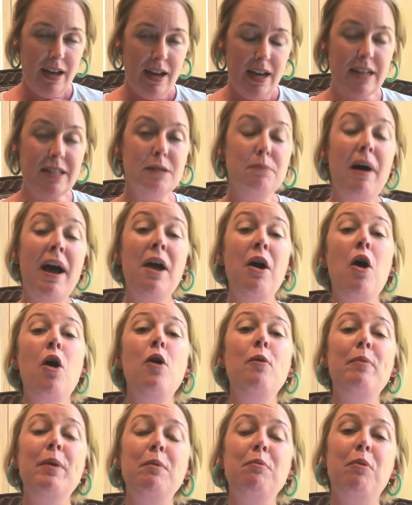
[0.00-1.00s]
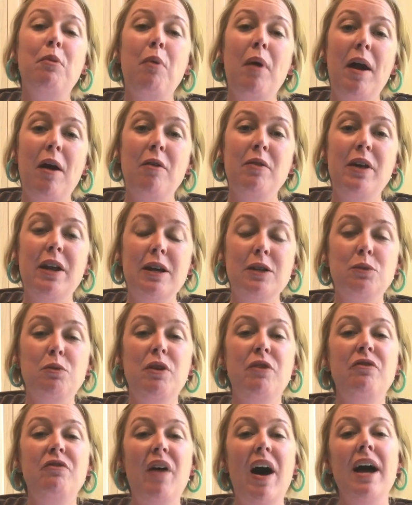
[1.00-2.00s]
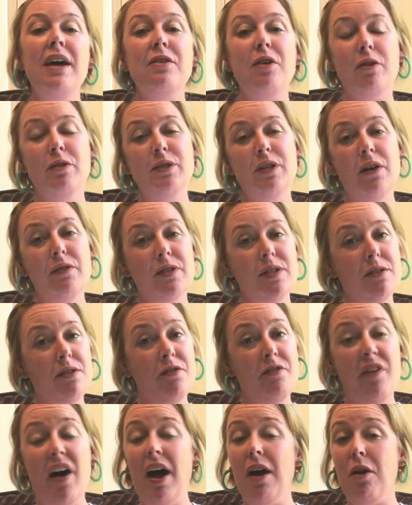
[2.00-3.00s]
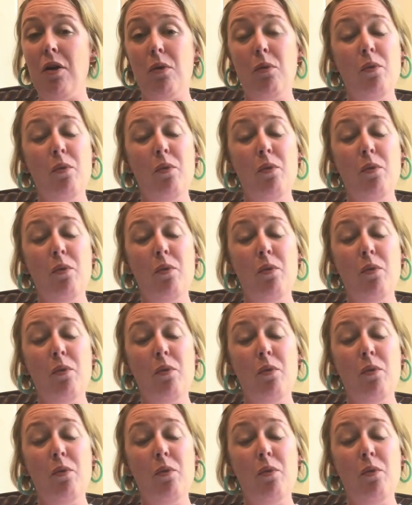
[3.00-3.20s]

It's my hope and prayer that as we find ourselves in the fire,